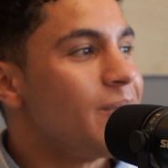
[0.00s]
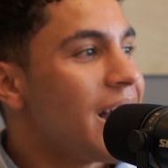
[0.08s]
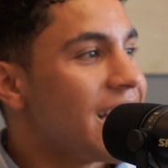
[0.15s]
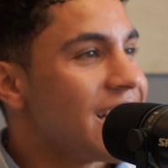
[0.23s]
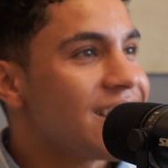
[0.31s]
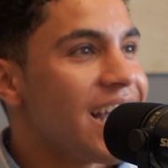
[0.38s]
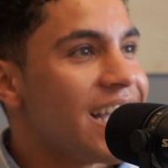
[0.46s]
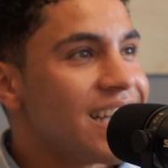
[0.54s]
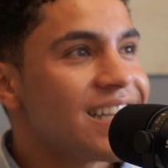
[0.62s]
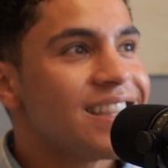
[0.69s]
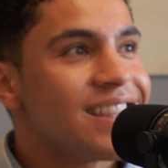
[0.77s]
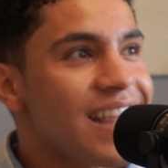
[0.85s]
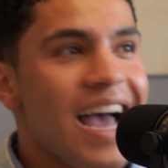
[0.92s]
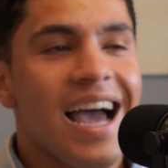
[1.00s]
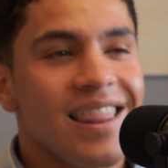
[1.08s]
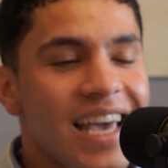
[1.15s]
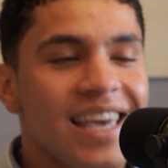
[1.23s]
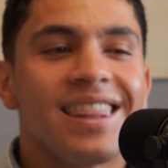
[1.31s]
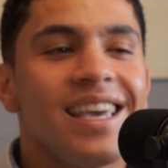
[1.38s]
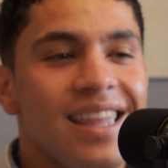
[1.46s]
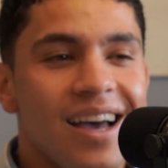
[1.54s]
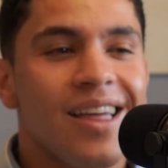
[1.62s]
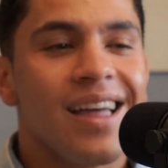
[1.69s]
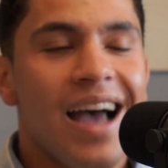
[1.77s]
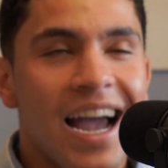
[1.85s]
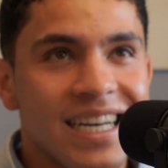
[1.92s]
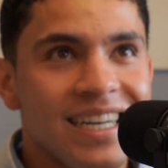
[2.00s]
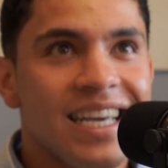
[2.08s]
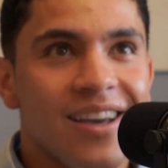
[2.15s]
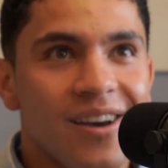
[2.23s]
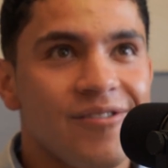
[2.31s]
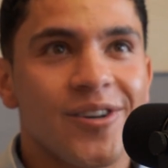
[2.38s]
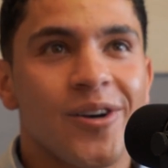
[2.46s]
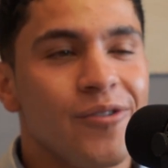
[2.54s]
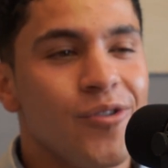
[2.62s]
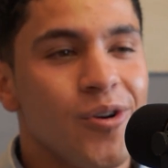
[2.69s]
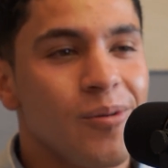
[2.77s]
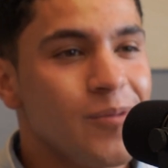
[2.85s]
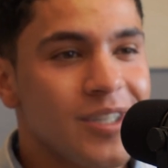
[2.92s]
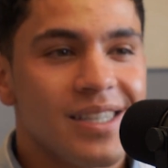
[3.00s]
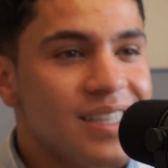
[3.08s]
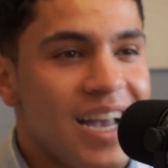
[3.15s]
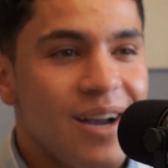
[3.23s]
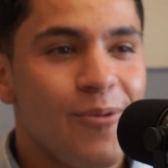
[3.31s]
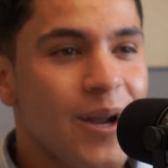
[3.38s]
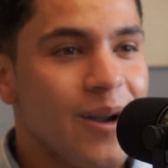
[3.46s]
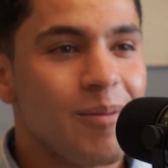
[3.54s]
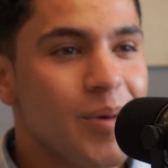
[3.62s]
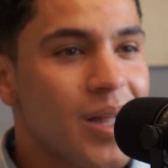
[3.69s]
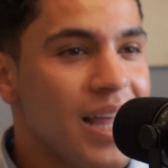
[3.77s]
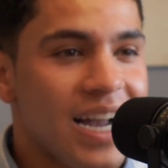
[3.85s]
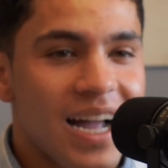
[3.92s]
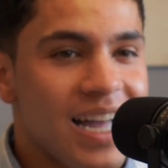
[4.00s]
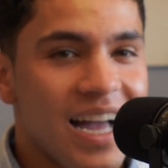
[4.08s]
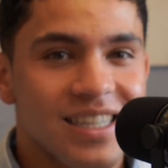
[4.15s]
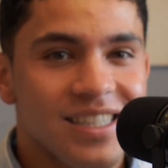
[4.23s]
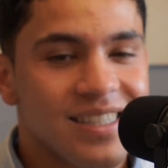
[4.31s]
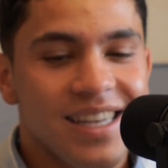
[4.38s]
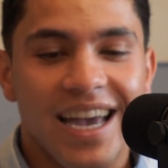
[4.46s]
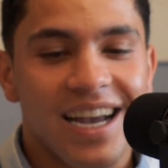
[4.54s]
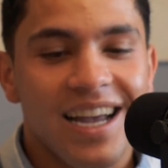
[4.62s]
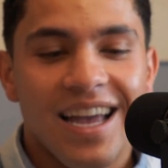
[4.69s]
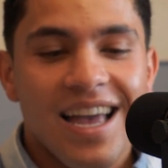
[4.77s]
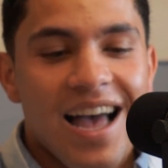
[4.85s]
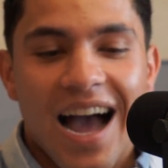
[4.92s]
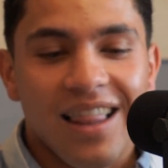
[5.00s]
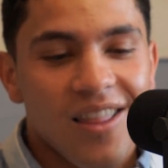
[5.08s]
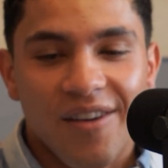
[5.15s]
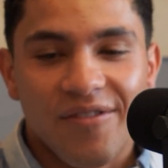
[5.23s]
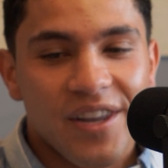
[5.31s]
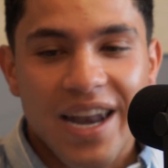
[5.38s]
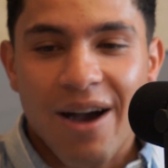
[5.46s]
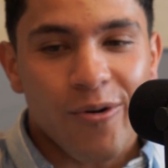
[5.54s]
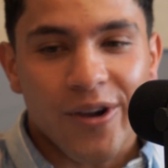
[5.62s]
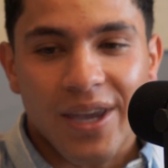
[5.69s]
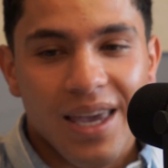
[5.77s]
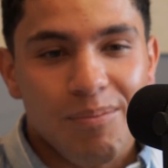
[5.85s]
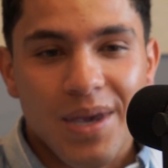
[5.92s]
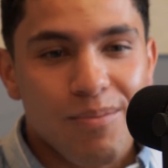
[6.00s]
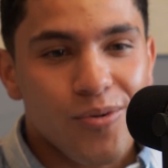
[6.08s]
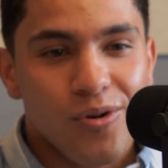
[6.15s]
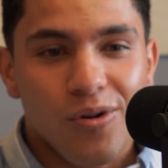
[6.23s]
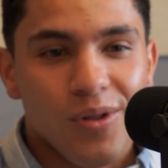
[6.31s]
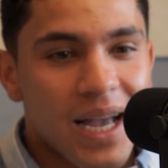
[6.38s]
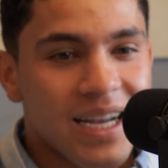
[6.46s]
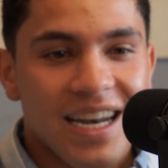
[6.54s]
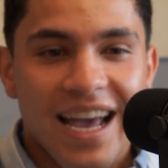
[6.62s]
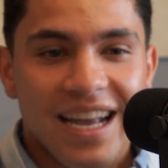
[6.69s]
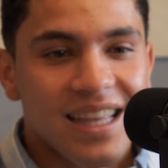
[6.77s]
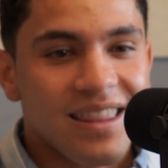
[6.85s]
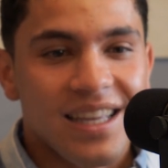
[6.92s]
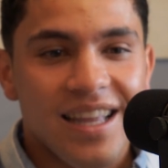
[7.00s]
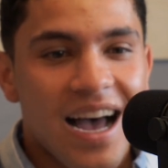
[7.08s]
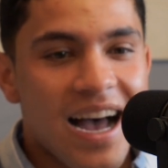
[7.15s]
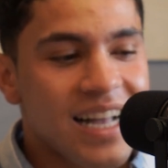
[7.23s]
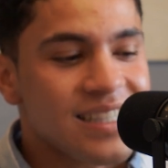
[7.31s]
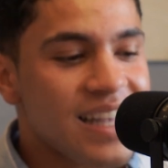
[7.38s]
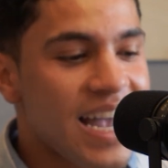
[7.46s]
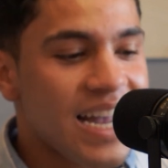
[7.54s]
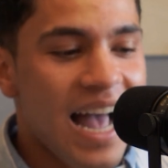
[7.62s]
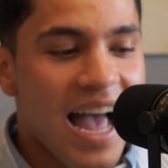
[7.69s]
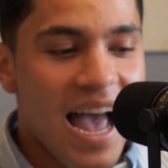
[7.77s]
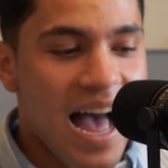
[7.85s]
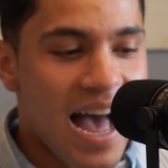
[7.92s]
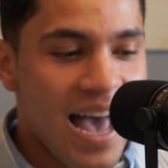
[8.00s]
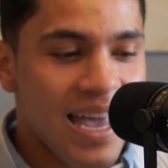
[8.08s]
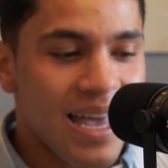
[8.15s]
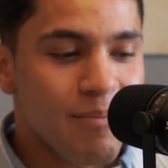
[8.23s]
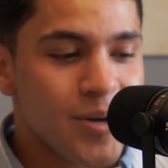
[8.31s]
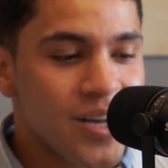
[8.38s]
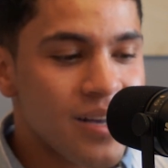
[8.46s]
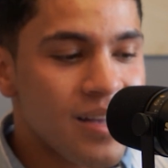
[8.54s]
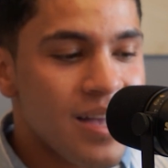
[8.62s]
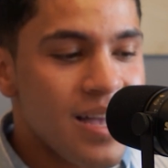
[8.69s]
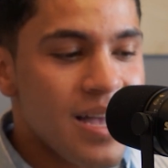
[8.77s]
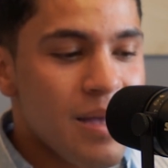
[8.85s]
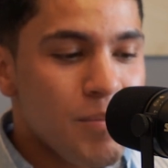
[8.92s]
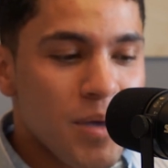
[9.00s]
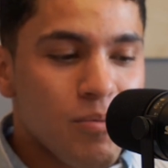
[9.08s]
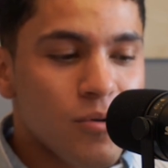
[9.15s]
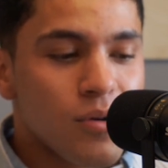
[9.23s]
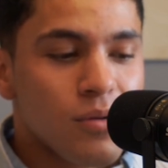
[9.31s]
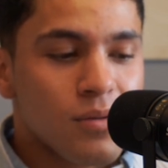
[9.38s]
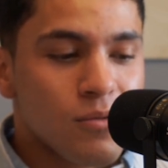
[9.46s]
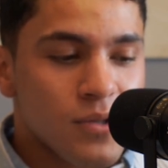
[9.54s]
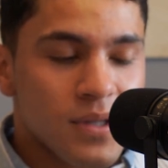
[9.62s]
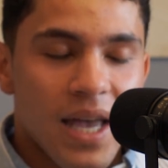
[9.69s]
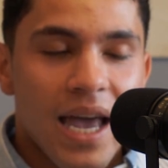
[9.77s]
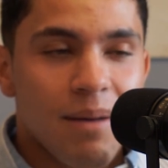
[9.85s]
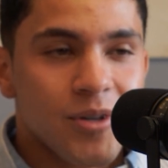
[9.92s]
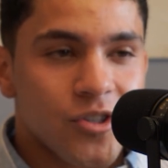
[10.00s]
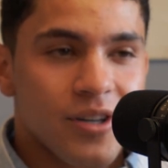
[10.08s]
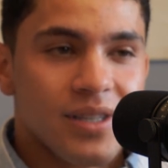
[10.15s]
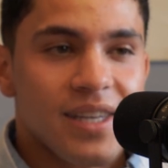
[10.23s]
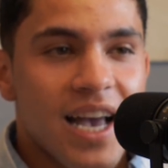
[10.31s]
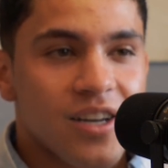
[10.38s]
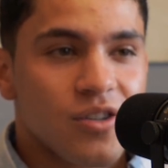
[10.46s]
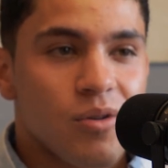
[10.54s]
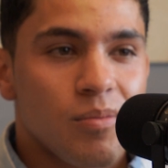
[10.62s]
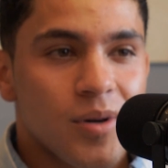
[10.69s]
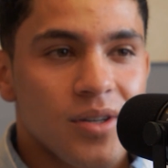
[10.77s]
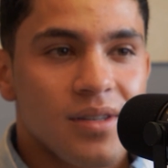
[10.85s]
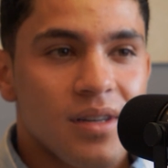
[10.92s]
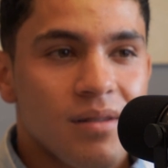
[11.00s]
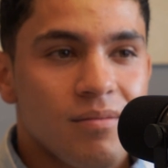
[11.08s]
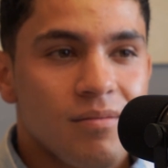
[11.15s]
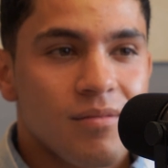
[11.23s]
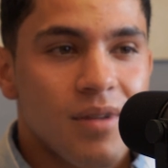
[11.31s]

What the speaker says: I like the idea of a good room, which is like weird, but like, I just like, I love the networking, people, like connecting the dots. Like, people will say I'm a transactional person.